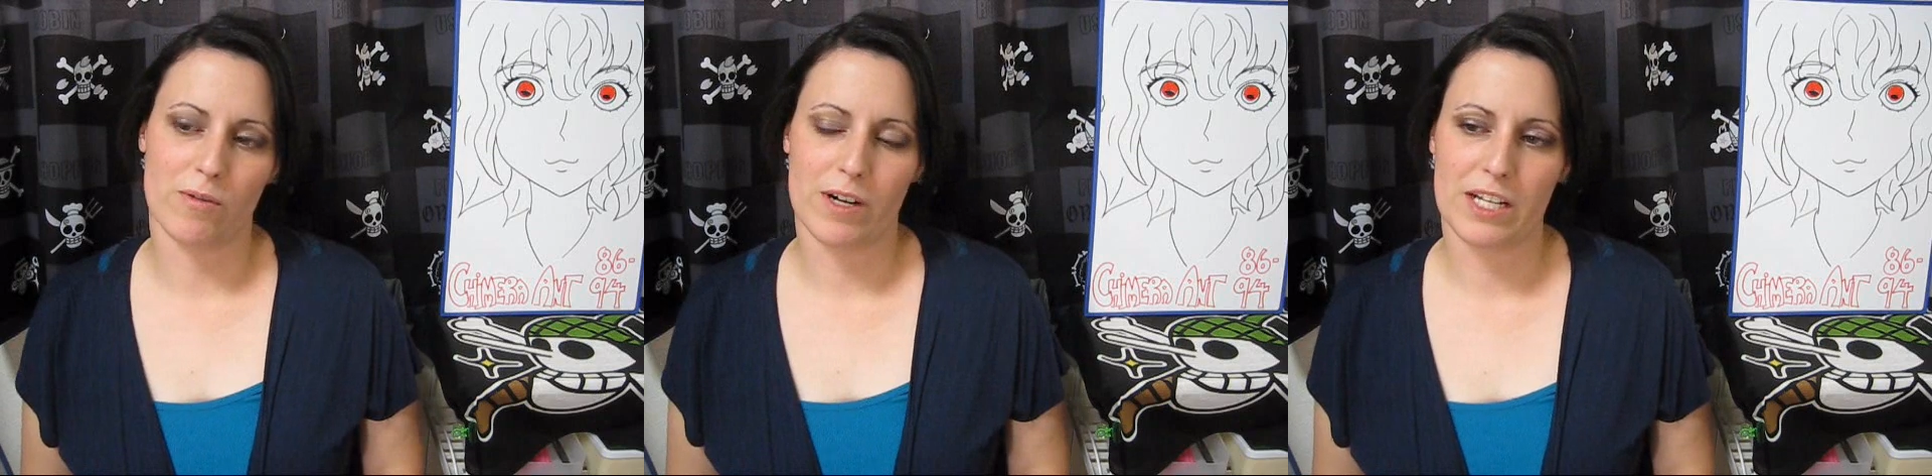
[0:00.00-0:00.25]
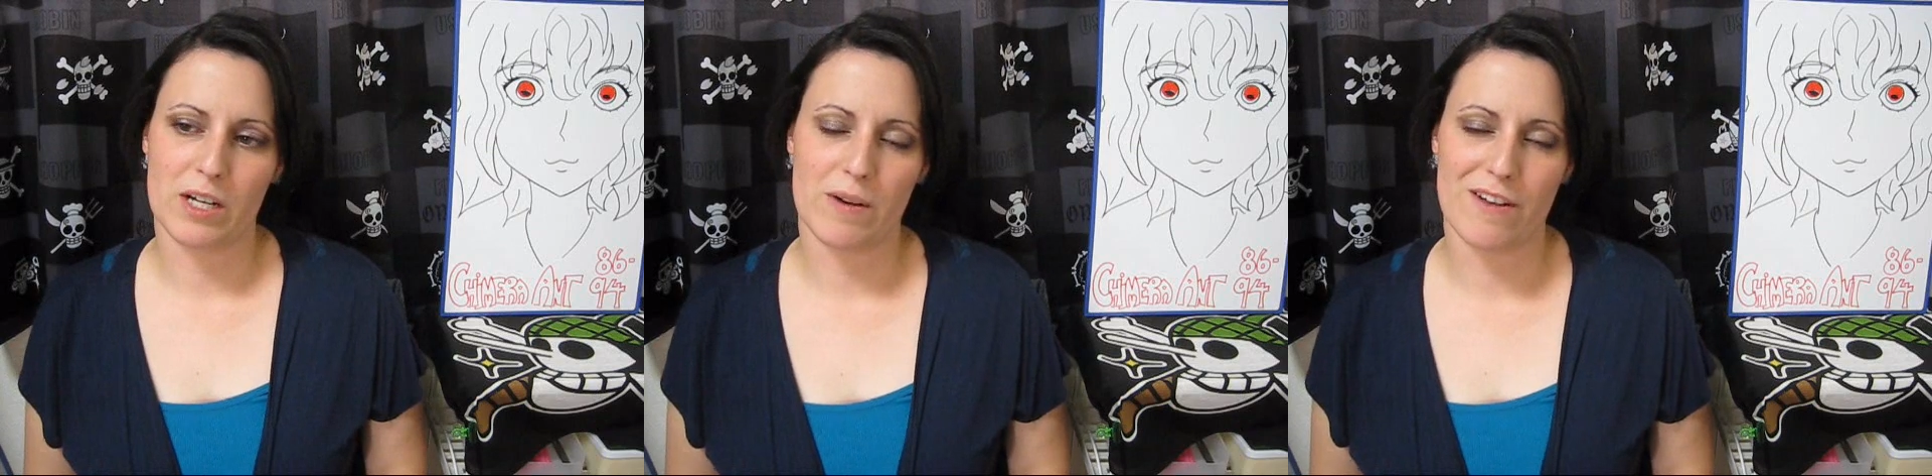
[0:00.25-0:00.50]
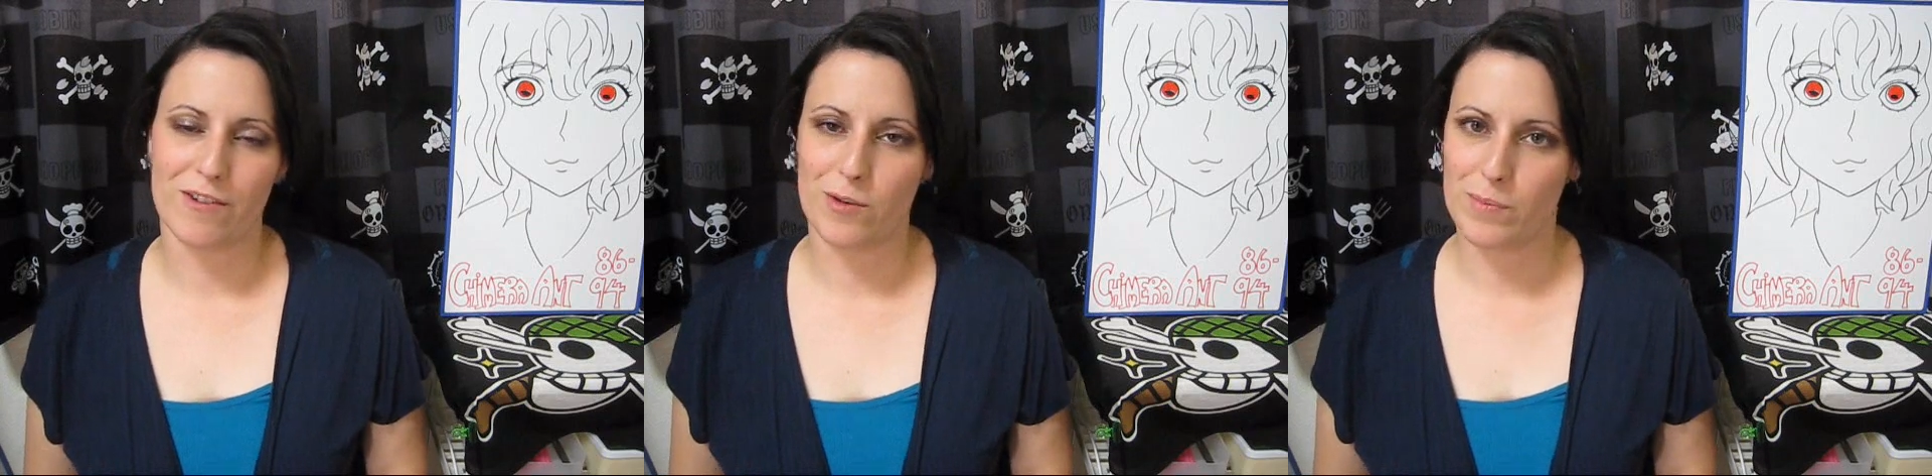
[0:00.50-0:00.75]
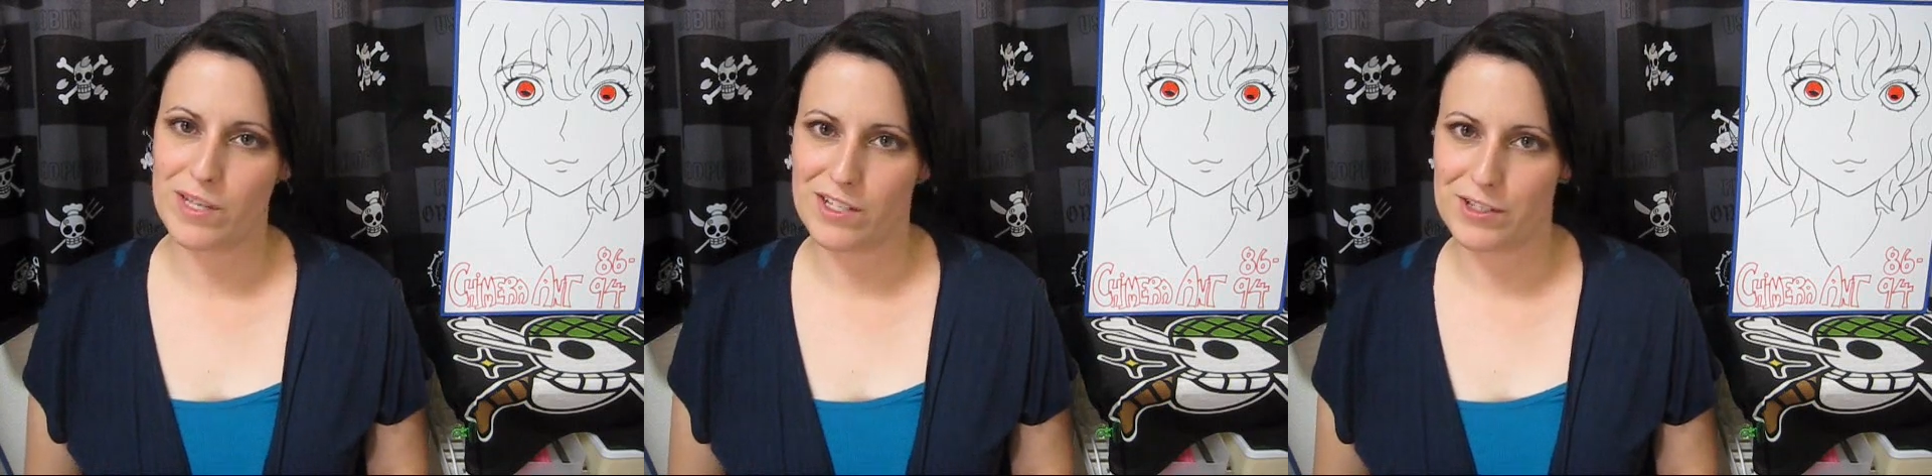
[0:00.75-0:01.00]
running away
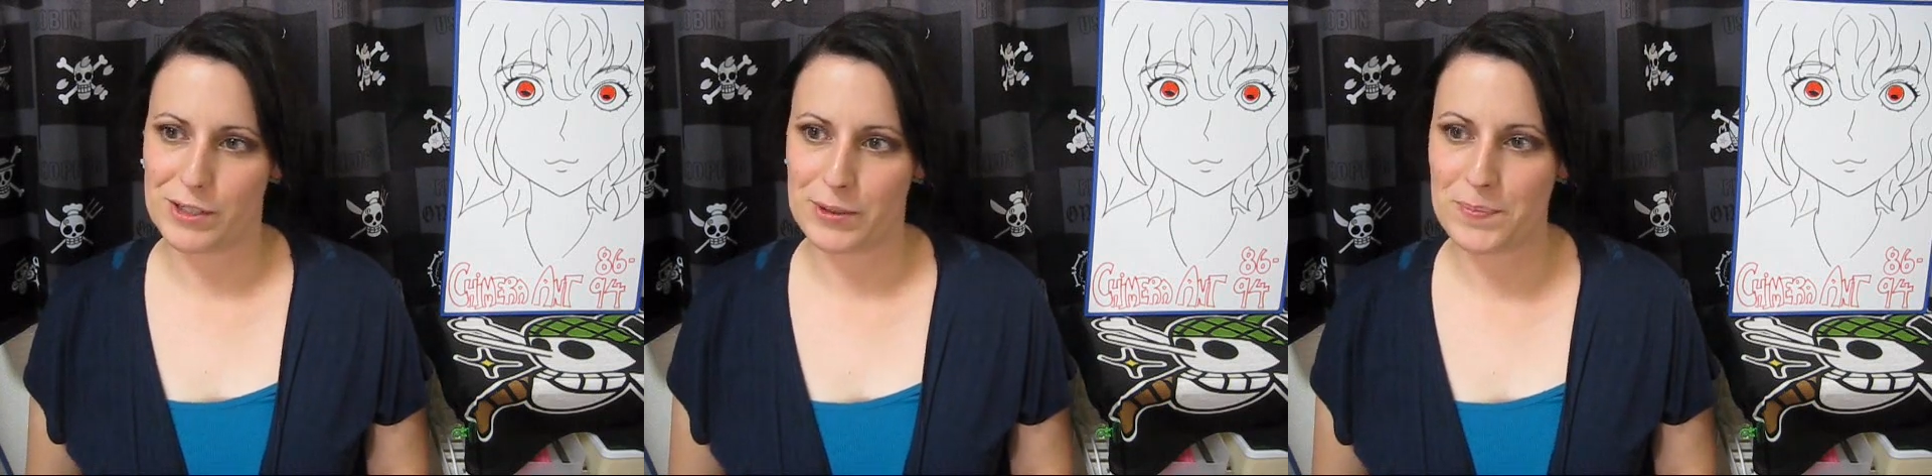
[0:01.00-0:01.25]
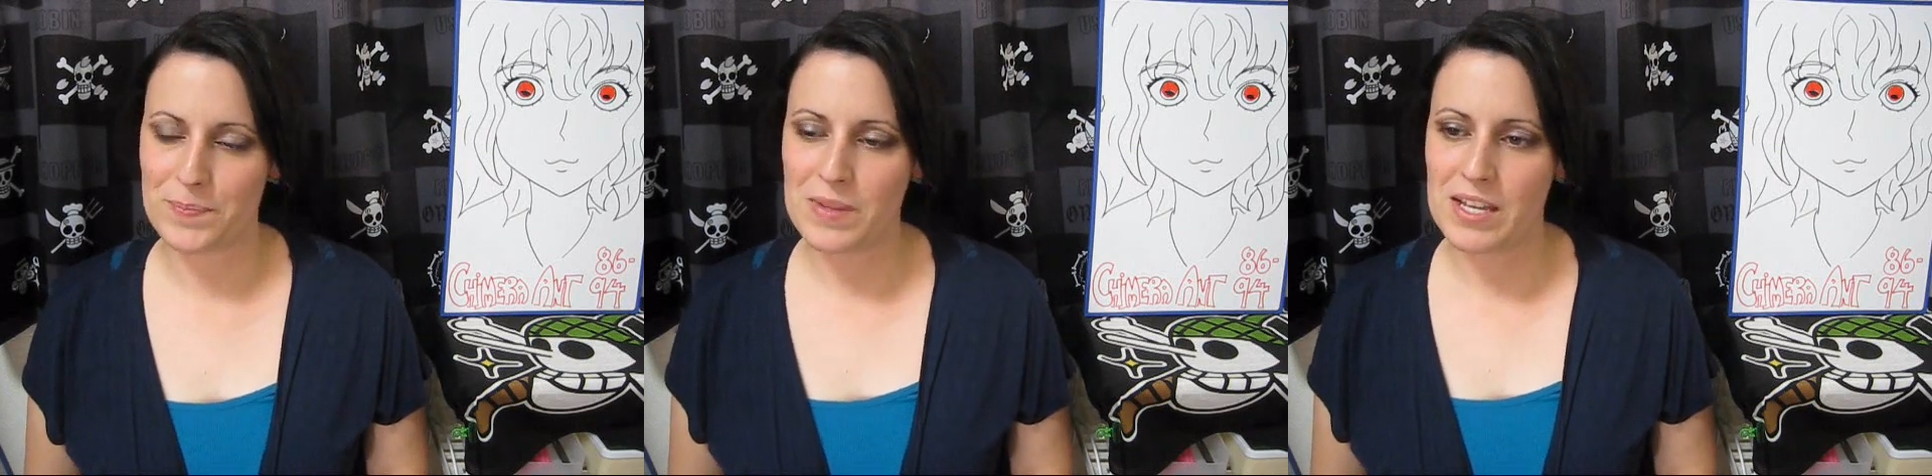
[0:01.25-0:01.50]
from Pito,